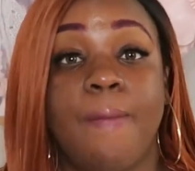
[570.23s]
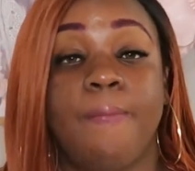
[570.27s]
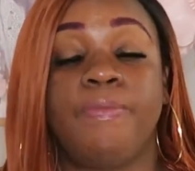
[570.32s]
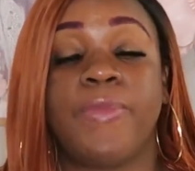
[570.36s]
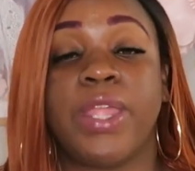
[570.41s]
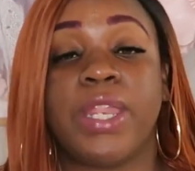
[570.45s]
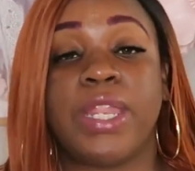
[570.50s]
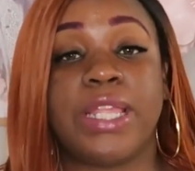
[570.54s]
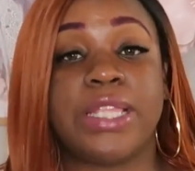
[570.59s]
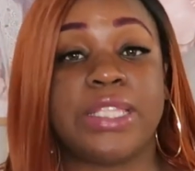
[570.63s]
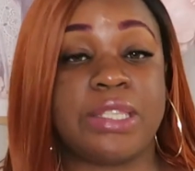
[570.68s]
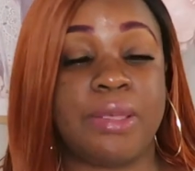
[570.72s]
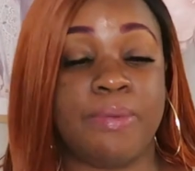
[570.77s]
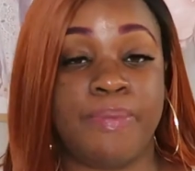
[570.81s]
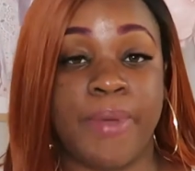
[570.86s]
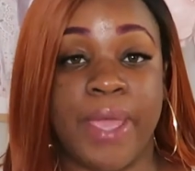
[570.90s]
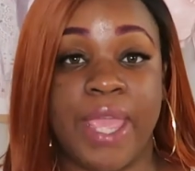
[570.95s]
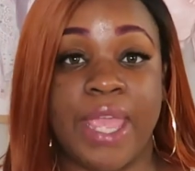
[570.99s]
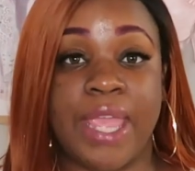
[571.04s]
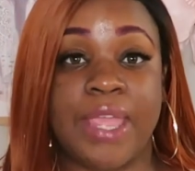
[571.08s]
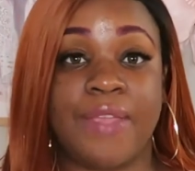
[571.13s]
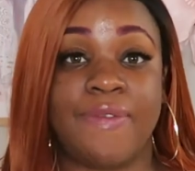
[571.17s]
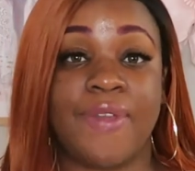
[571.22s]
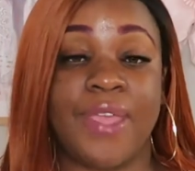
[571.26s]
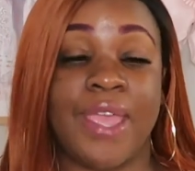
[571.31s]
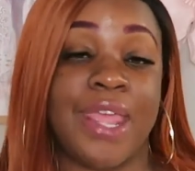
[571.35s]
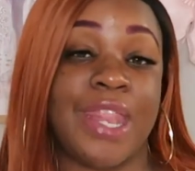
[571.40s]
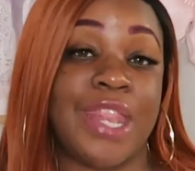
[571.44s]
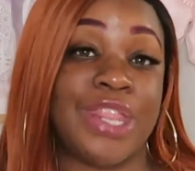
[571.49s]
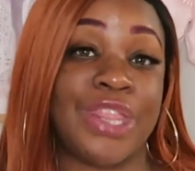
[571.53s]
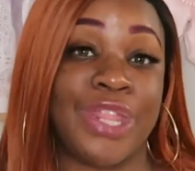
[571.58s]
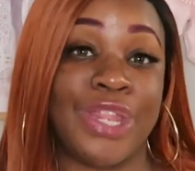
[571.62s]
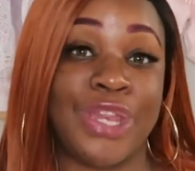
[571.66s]
They need to bathe
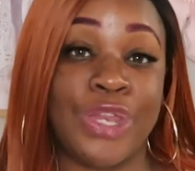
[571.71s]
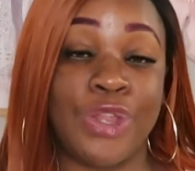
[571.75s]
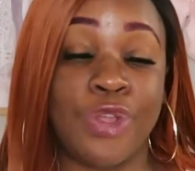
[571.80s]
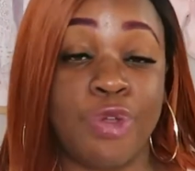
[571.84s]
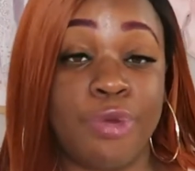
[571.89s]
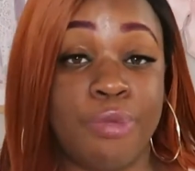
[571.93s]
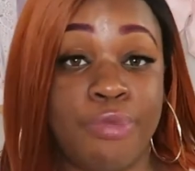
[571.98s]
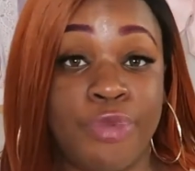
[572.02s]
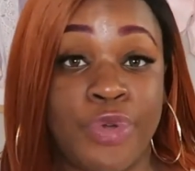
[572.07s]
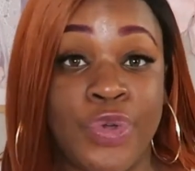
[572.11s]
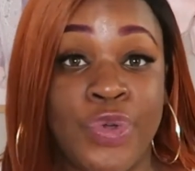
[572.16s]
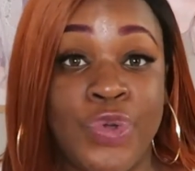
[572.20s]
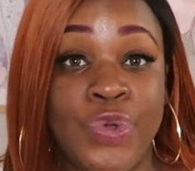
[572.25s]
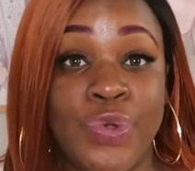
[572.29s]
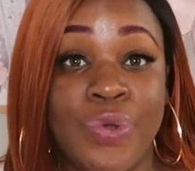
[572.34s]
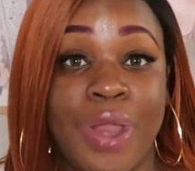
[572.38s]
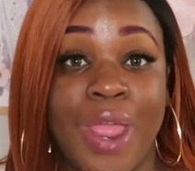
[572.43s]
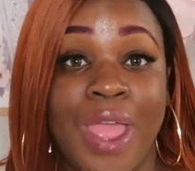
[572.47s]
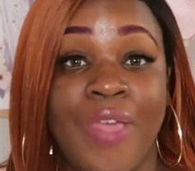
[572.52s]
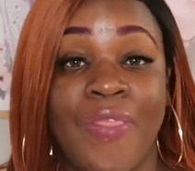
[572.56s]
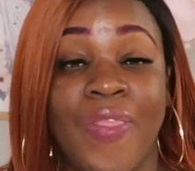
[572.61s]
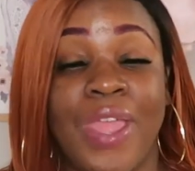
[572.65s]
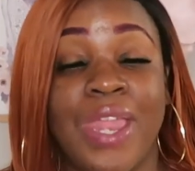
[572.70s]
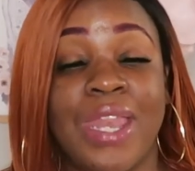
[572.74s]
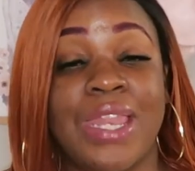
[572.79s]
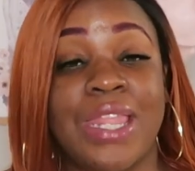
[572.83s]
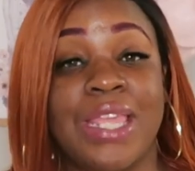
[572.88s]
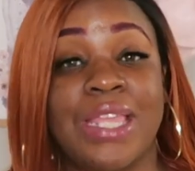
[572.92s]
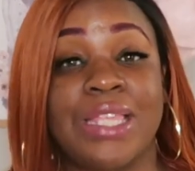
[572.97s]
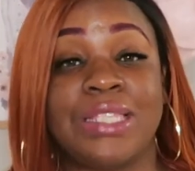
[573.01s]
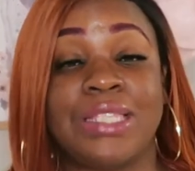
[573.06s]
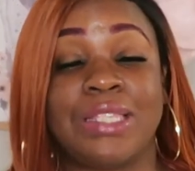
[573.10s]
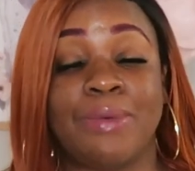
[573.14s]
in the new moon, and they
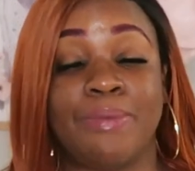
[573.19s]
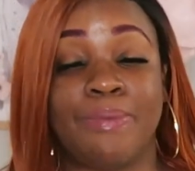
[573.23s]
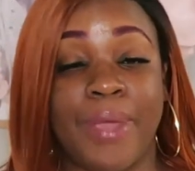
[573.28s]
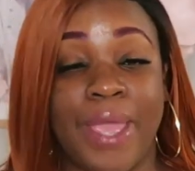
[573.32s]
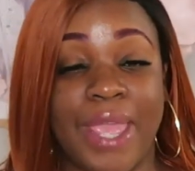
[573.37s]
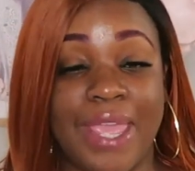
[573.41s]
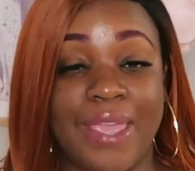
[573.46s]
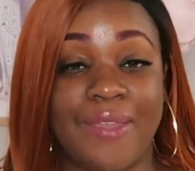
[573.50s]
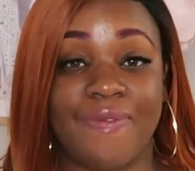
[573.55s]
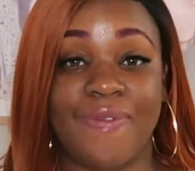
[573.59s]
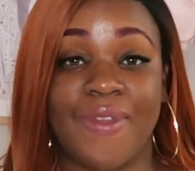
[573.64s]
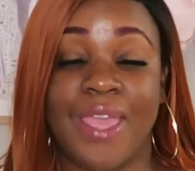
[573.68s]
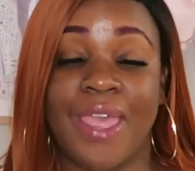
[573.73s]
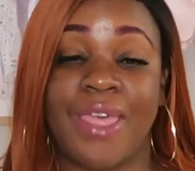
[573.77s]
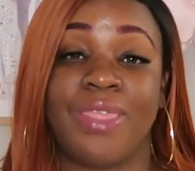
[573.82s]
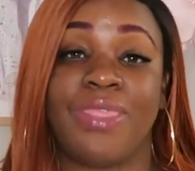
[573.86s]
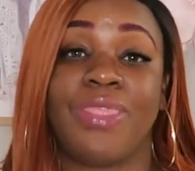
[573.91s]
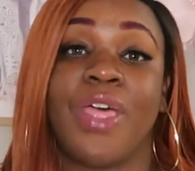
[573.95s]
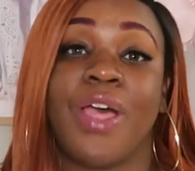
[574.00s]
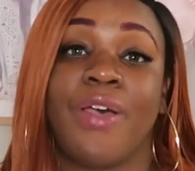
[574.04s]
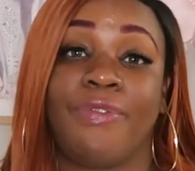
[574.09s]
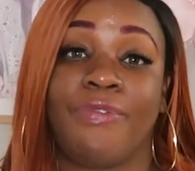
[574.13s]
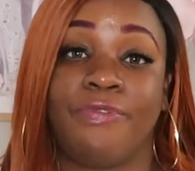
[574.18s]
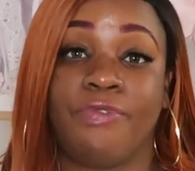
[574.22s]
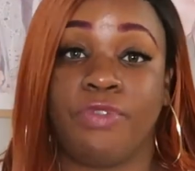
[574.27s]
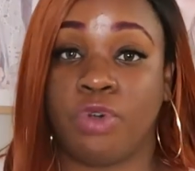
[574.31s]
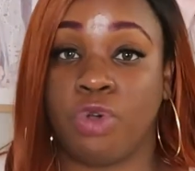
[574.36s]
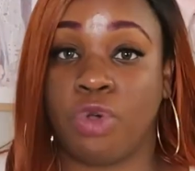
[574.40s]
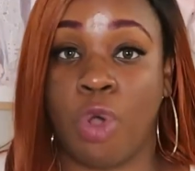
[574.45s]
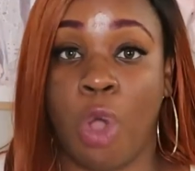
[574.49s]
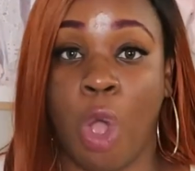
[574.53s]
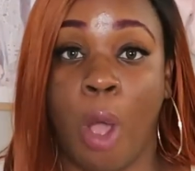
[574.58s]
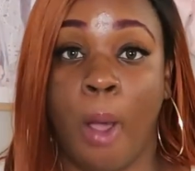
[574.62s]
need to bathe in a
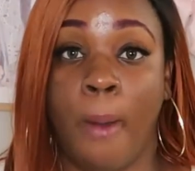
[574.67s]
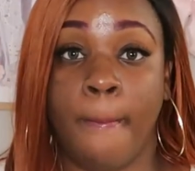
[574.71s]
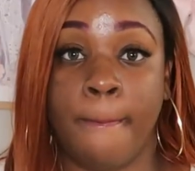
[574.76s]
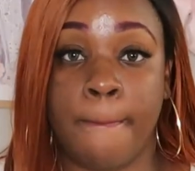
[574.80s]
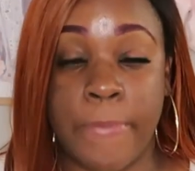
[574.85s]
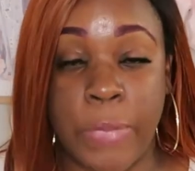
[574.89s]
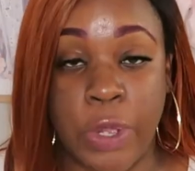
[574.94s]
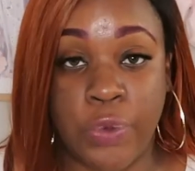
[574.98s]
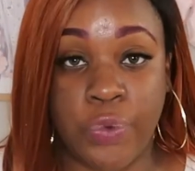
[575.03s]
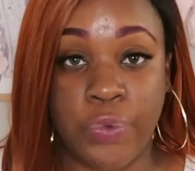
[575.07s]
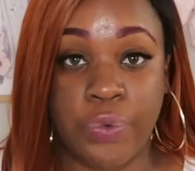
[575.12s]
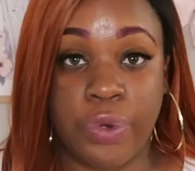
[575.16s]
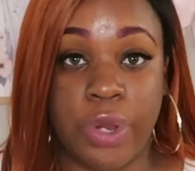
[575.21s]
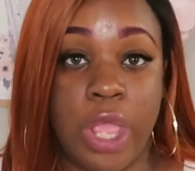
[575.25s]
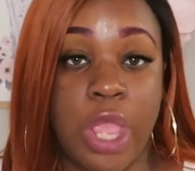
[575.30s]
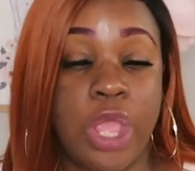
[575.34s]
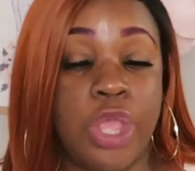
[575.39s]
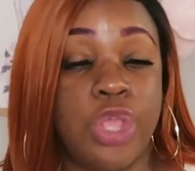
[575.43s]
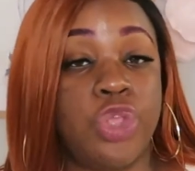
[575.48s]
full moon.